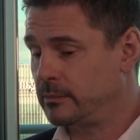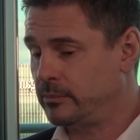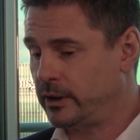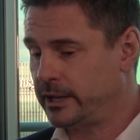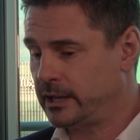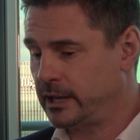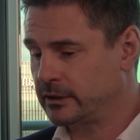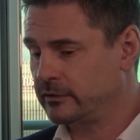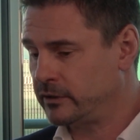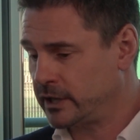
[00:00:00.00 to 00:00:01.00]
by
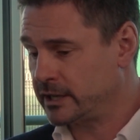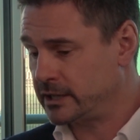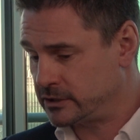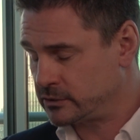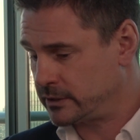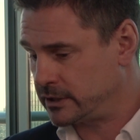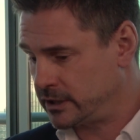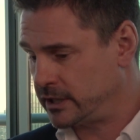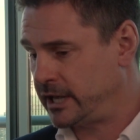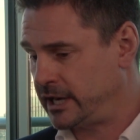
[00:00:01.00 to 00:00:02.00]
converting it into
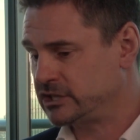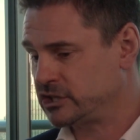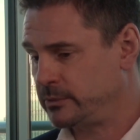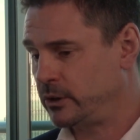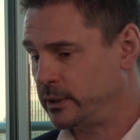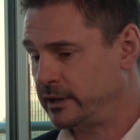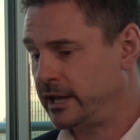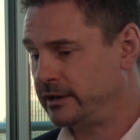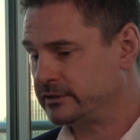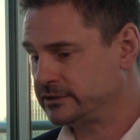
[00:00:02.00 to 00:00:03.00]
an HMO,
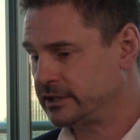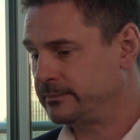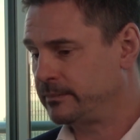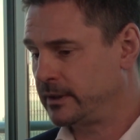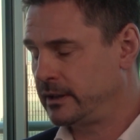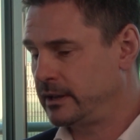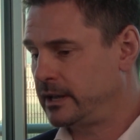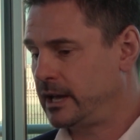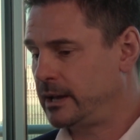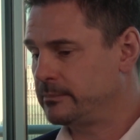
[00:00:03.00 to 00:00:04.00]
and if it's
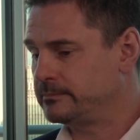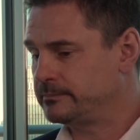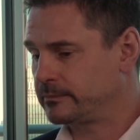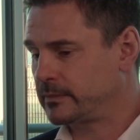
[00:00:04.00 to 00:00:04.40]
an